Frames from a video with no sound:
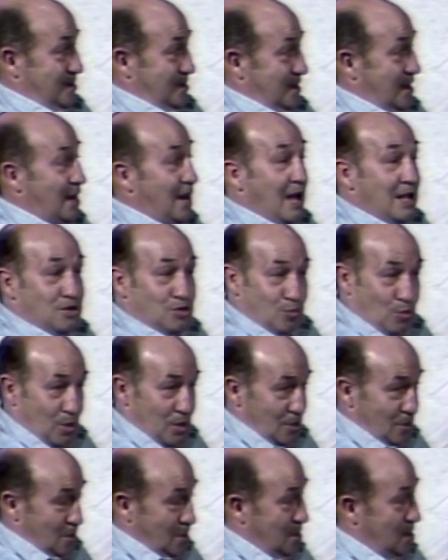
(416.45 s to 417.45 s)
And that's
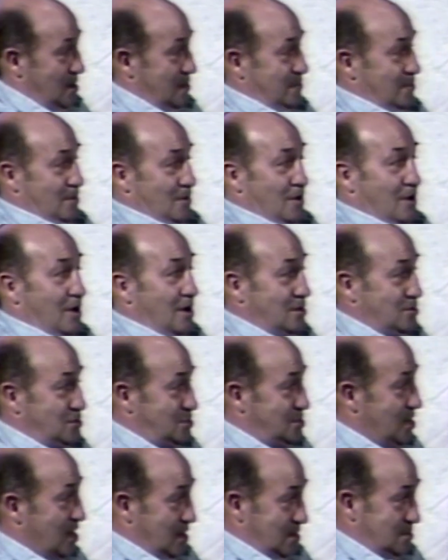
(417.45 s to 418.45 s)
one awful lot of
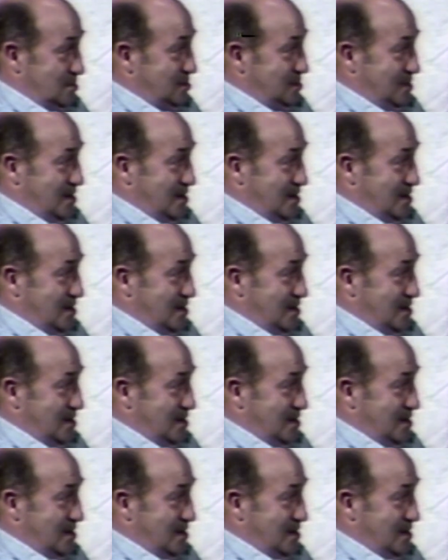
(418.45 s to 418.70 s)
sticks.